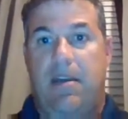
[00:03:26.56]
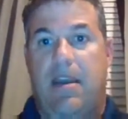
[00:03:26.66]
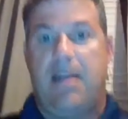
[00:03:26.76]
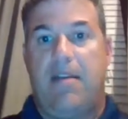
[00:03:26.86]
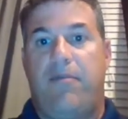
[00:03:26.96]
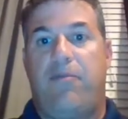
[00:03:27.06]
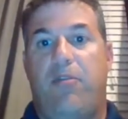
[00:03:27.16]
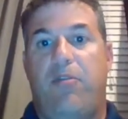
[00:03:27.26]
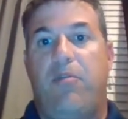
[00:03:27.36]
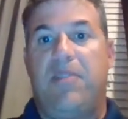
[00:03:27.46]

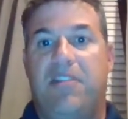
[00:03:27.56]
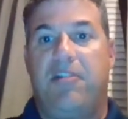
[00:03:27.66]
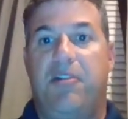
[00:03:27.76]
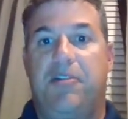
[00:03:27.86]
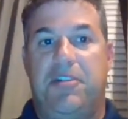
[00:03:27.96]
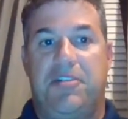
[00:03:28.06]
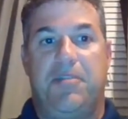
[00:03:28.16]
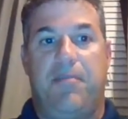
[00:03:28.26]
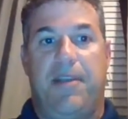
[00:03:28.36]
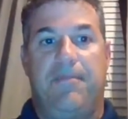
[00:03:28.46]
for the material you
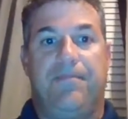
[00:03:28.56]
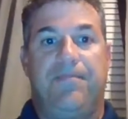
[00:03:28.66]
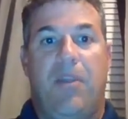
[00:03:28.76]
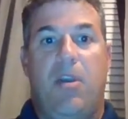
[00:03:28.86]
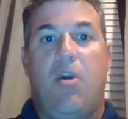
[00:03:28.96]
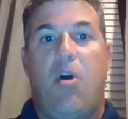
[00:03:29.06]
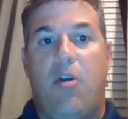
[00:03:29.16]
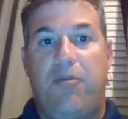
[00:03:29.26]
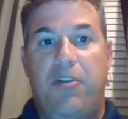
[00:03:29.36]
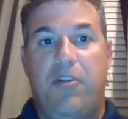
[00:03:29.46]
submit.
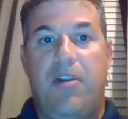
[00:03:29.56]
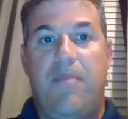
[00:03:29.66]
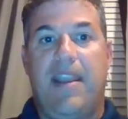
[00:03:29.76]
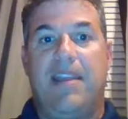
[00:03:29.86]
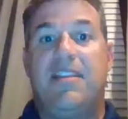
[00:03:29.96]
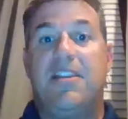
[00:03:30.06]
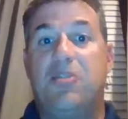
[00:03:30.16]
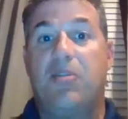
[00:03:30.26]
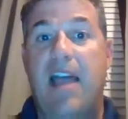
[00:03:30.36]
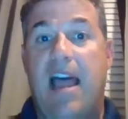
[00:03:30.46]
Often you're going to make a
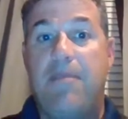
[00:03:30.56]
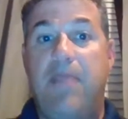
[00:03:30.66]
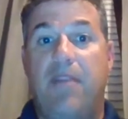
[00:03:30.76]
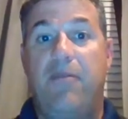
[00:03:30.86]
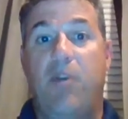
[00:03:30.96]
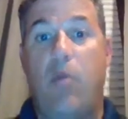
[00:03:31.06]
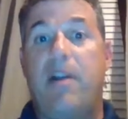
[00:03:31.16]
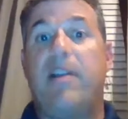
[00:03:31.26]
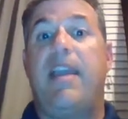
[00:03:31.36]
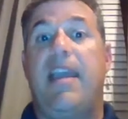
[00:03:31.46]
digital copy of your
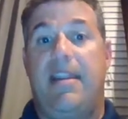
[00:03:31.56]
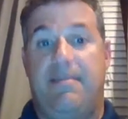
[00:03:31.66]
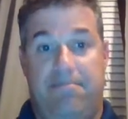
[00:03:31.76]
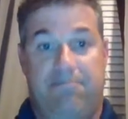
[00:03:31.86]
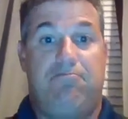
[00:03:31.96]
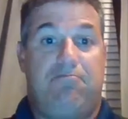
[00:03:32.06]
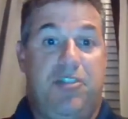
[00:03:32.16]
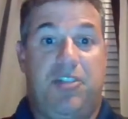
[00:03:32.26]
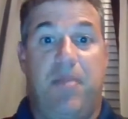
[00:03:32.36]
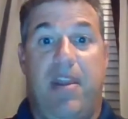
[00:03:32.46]
work and
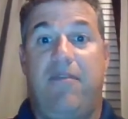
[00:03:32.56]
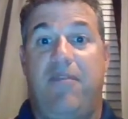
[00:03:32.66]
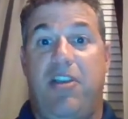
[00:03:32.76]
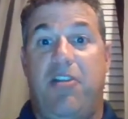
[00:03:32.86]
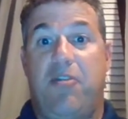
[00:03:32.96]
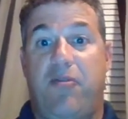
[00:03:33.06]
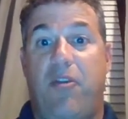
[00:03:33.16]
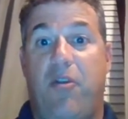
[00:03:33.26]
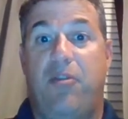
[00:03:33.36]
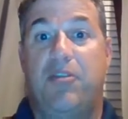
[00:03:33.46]
submit it via your
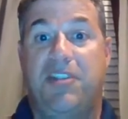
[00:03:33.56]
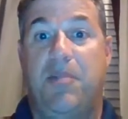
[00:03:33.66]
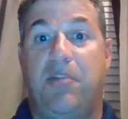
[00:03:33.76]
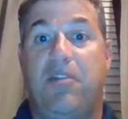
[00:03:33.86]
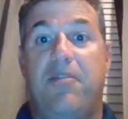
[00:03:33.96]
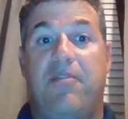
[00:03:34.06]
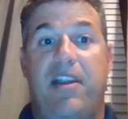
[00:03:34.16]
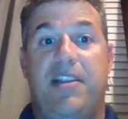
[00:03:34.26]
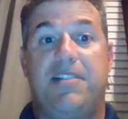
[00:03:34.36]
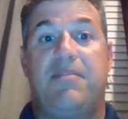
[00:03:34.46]
phone or similar
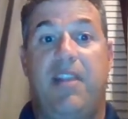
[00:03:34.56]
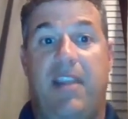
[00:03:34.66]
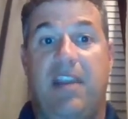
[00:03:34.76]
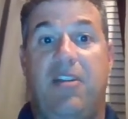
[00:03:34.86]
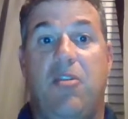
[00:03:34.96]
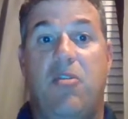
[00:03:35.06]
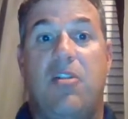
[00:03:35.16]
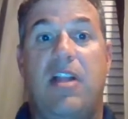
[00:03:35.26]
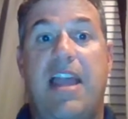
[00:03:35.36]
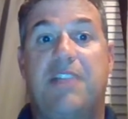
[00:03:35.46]
device into
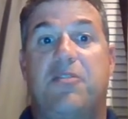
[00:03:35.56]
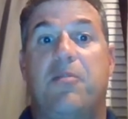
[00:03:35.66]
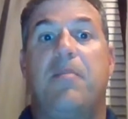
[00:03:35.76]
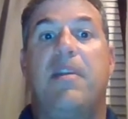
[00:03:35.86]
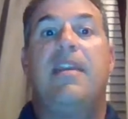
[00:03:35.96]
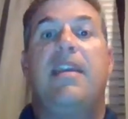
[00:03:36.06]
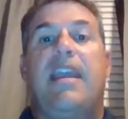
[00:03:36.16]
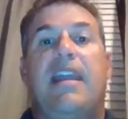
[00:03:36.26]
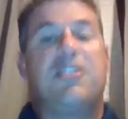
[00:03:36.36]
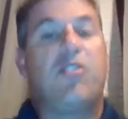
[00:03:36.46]
Google Classroom.
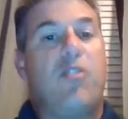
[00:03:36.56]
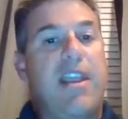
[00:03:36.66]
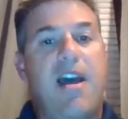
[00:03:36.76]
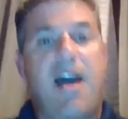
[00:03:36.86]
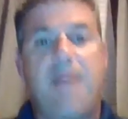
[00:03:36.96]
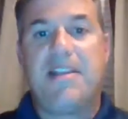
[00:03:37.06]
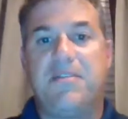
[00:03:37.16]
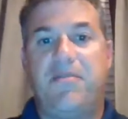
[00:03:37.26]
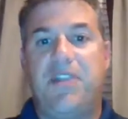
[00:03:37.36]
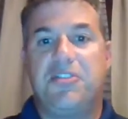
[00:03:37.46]
It has a great
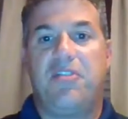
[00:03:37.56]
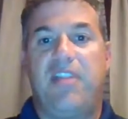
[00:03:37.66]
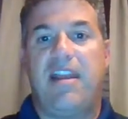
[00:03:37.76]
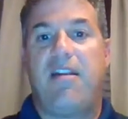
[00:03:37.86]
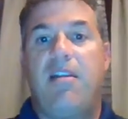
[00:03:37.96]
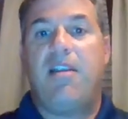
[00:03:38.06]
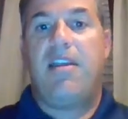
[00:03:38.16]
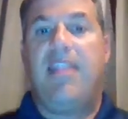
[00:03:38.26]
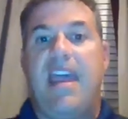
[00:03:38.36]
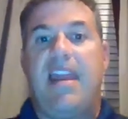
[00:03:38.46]
comments feature there
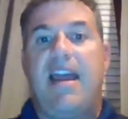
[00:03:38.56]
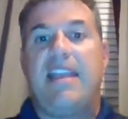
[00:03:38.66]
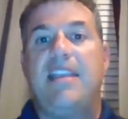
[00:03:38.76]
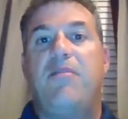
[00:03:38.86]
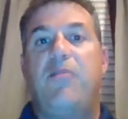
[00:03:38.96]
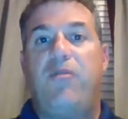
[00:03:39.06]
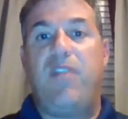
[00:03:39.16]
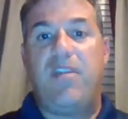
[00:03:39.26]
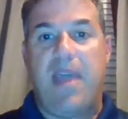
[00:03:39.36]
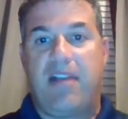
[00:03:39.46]
that I can give you
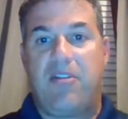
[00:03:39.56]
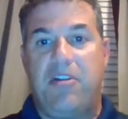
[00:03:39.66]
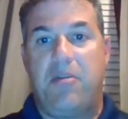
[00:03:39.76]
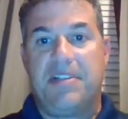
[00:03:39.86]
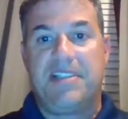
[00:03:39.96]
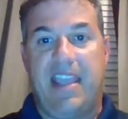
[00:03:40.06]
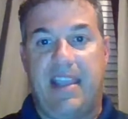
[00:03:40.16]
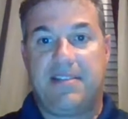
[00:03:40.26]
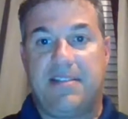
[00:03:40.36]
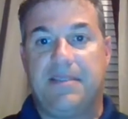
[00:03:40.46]
feedback on your
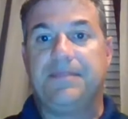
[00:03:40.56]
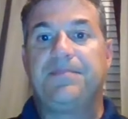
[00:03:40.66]
mistakes.